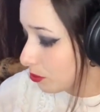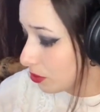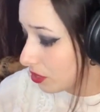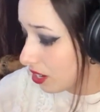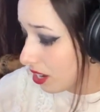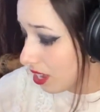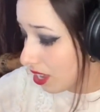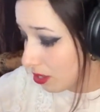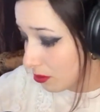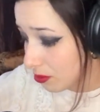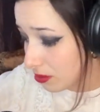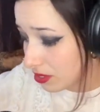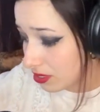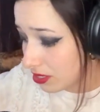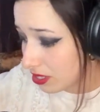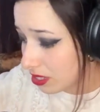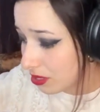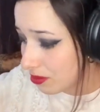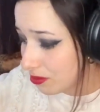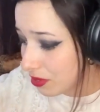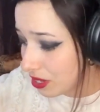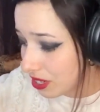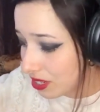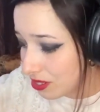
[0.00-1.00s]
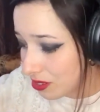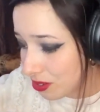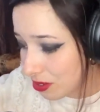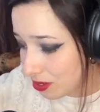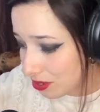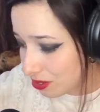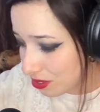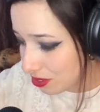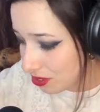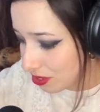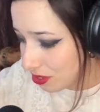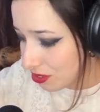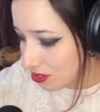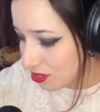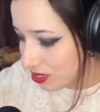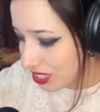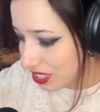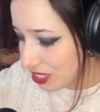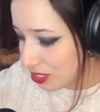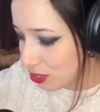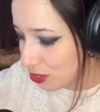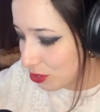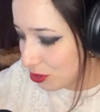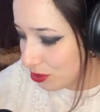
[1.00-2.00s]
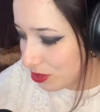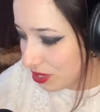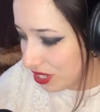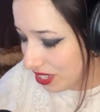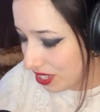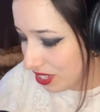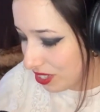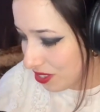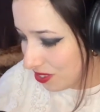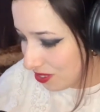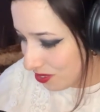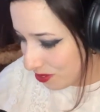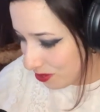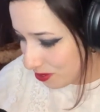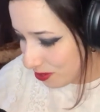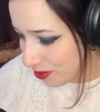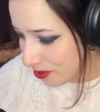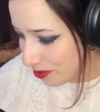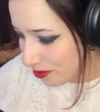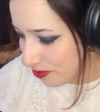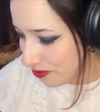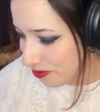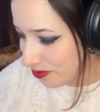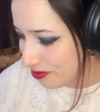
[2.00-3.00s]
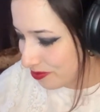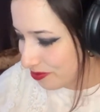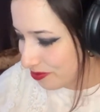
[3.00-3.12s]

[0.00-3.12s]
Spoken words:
perhaps it might also intrigue you,